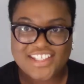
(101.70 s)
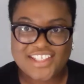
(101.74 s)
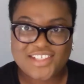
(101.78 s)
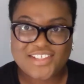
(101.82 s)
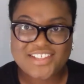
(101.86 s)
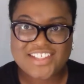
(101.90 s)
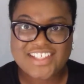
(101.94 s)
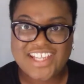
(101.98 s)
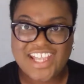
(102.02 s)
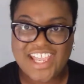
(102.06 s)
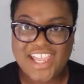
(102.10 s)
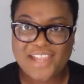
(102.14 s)
So
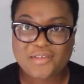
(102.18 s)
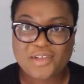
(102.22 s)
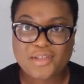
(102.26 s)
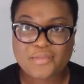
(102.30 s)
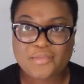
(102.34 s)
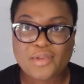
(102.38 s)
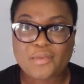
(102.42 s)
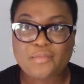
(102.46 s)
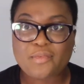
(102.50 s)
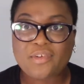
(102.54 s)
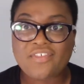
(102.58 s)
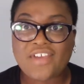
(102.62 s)
today I'm going
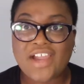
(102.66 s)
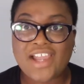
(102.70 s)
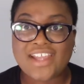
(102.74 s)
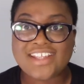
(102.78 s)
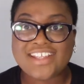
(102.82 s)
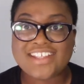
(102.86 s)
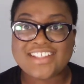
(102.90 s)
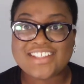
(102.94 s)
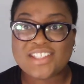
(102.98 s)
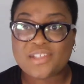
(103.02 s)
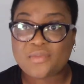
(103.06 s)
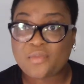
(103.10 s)
to be
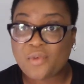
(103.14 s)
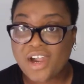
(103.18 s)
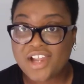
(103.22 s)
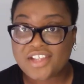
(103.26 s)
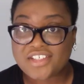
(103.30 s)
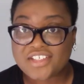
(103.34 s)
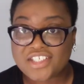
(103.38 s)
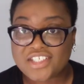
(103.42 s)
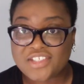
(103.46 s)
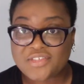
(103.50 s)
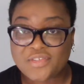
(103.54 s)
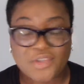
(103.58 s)
providing
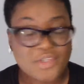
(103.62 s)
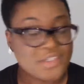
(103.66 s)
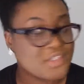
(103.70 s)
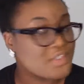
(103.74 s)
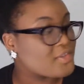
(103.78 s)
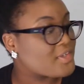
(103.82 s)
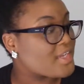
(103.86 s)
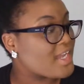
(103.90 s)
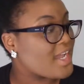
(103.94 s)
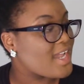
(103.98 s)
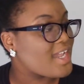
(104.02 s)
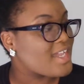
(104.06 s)
swatches for you
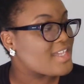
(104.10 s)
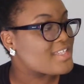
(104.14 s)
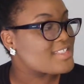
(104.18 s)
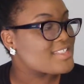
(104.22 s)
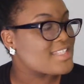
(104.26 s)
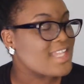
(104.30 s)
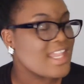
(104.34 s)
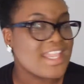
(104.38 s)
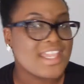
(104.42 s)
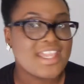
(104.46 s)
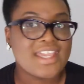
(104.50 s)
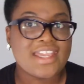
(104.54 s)
guys,
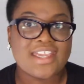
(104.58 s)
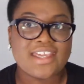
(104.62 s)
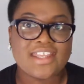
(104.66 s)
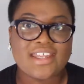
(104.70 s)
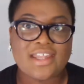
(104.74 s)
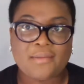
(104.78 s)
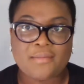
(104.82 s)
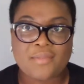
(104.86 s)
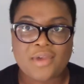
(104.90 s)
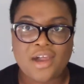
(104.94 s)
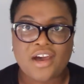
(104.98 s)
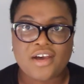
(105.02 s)
and
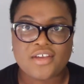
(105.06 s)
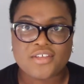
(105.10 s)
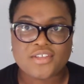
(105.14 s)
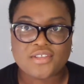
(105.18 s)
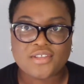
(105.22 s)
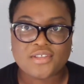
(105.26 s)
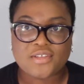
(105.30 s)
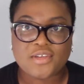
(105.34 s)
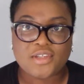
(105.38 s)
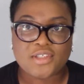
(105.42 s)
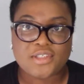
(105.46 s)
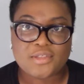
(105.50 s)
I'm also
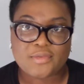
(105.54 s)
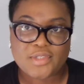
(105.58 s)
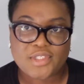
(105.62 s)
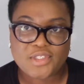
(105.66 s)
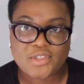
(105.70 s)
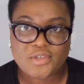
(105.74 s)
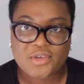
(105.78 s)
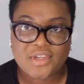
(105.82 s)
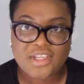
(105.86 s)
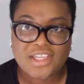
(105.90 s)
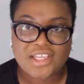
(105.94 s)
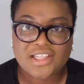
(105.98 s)
going to be
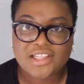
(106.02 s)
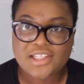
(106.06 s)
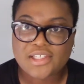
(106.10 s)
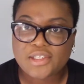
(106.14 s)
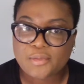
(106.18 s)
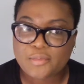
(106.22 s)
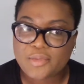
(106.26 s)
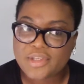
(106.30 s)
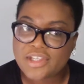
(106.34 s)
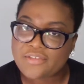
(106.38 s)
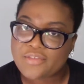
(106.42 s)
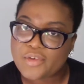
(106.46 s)
doing a little
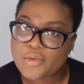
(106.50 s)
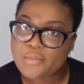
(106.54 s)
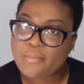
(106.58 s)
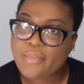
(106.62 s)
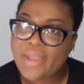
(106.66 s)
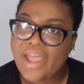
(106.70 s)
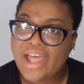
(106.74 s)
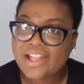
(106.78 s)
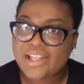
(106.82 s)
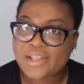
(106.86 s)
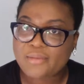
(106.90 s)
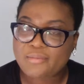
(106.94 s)
bit of a
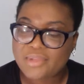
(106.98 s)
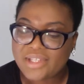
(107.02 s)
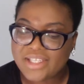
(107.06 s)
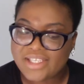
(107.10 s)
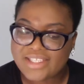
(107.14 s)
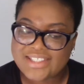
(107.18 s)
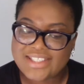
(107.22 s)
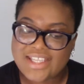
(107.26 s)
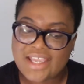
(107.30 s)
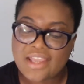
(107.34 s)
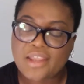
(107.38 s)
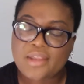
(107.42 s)
palette
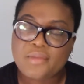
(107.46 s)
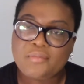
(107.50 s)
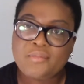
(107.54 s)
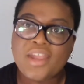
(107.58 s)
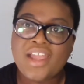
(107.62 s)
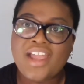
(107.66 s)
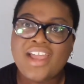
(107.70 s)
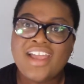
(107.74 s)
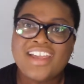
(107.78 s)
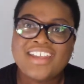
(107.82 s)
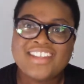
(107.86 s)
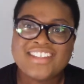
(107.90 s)
playtime.
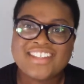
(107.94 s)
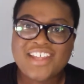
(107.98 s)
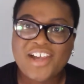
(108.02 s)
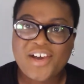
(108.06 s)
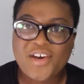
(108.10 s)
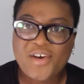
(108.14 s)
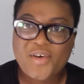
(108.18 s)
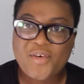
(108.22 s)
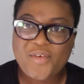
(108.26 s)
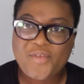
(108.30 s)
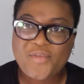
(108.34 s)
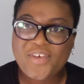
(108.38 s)

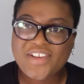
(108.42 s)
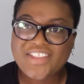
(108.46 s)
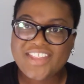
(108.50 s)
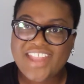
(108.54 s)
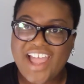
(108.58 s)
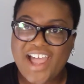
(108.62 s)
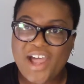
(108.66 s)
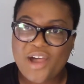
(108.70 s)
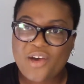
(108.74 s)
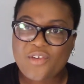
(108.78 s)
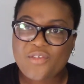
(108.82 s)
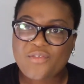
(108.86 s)
So
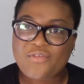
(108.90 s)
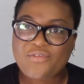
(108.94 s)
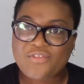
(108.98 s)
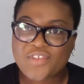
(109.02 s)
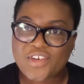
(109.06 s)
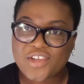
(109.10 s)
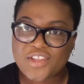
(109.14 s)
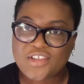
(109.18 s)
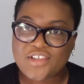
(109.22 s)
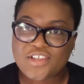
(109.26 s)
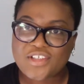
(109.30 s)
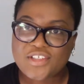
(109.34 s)
without
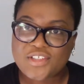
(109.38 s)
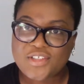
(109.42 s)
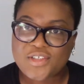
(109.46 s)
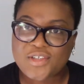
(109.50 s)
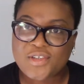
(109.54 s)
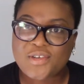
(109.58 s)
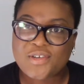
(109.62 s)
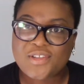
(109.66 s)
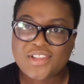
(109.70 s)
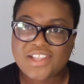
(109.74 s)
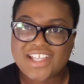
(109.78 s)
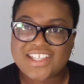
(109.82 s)
further
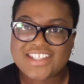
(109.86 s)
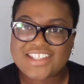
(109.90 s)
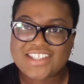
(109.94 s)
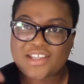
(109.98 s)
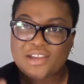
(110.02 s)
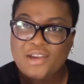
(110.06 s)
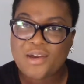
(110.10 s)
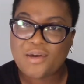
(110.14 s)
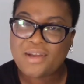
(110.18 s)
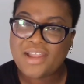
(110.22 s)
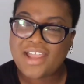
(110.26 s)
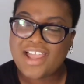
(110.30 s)
ado, let's
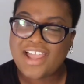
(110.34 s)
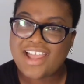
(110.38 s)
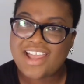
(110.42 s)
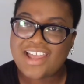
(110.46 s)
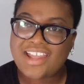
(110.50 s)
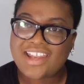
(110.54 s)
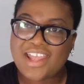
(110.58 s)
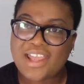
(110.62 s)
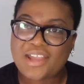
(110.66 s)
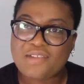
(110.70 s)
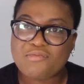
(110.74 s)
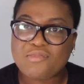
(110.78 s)
go
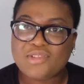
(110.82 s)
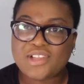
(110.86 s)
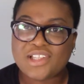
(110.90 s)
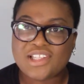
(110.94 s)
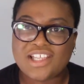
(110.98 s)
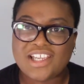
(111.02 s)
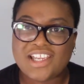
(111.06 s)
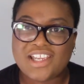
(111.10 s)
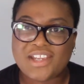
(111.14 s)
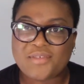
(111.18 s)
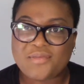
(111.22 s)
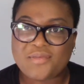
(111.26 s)
ahead and
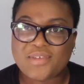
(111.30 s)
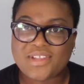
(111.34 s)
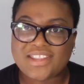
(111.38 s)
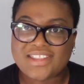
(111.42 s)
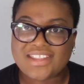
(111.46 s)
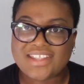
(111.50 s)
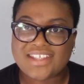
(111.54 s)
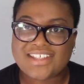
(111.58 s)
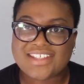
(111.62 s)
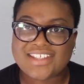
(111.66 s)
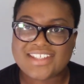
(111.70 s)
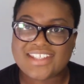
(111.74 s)
play with
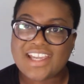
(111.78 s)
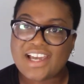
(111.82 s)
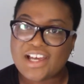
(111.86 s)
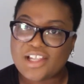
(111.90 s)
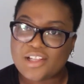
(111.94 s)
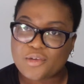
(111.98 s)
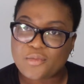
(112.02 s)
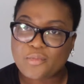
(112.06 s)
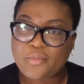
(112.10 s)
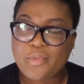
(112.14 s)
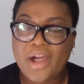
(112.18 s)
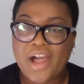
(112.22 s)
this
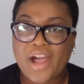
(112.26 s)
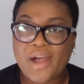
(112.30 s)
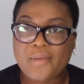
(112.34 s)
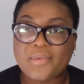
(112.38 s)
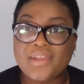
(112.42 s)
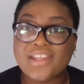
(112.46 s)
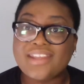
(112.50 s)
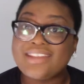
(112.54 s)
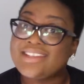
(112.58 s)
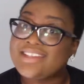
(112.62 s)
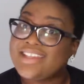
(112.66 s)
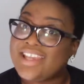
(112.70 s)
ColourPop
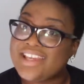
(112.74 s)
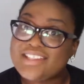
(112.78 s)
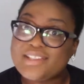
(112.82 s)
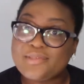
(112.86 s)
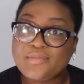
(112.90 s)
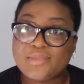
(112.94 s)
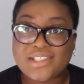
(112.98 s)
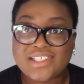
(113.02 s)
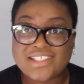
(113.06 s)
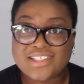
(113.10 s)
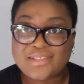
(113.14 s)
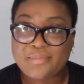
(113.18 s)
Yes
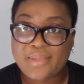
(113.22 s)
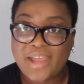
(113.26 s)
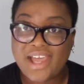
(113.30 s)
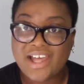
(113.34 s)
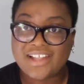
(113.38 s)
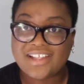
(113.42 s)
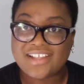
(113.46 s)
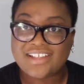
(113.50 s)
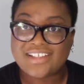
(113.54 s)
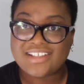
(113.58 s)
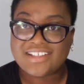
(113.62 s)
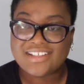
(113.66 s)
Please palette.